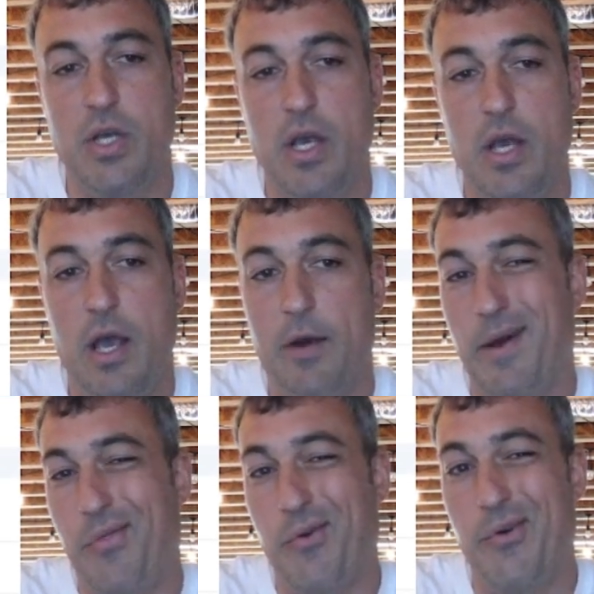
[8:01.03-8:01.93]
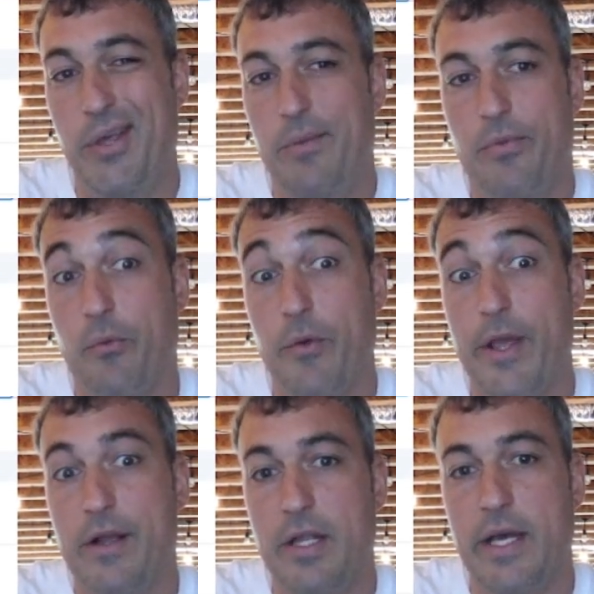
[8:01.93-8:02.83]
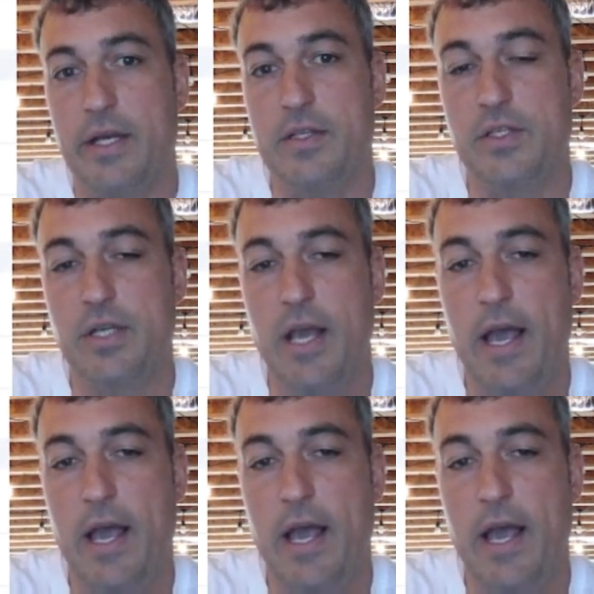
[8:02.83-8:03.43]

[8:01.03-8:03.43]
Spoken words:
with about 33 clicks.